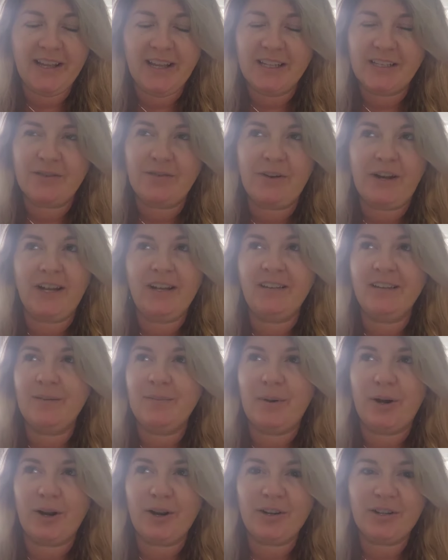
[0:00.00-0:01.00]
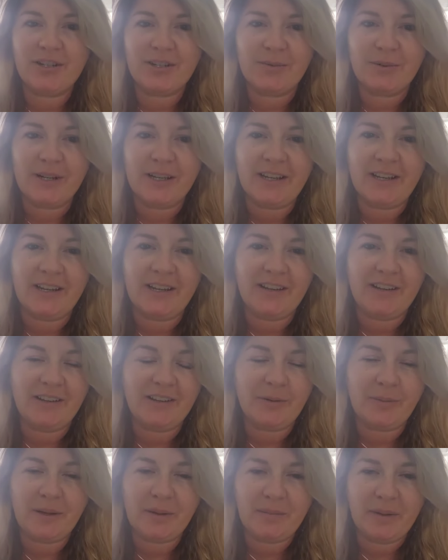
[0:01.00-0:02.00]
It's finally March and we're getting a
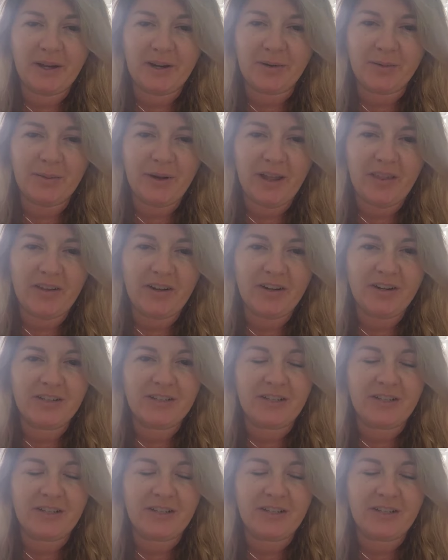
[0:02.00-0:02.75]
little bit better weather,